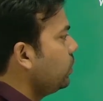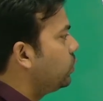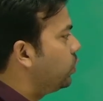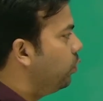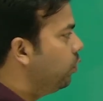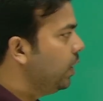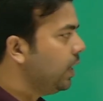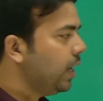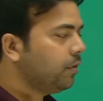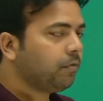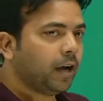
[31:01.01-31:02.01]
So 1
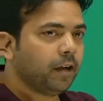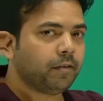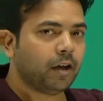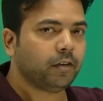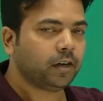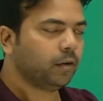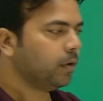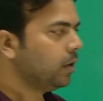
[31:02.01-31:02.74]
and 5 have a double